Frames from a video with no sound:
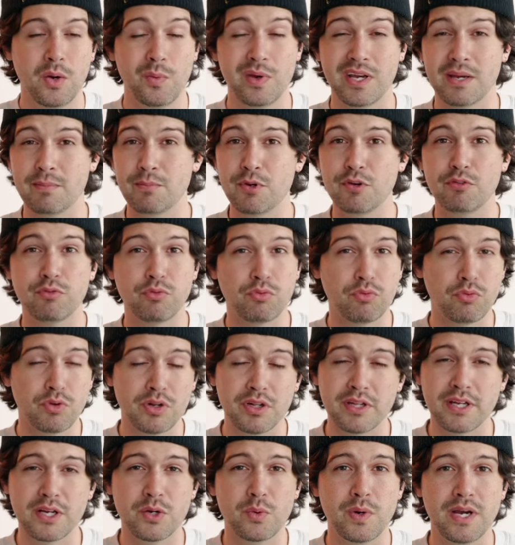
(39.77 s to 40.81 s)
We can move
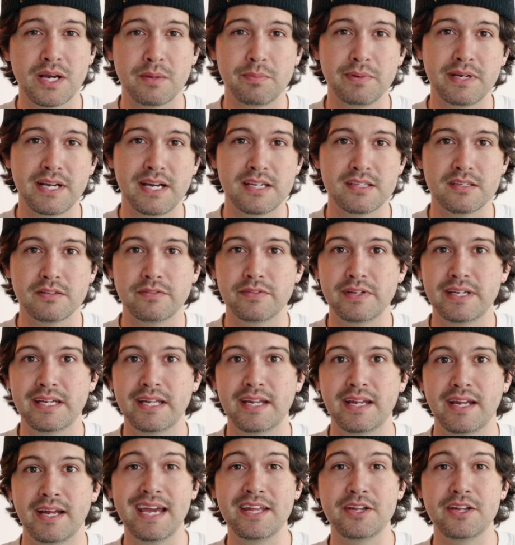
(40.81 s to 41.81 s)
really quick because of it.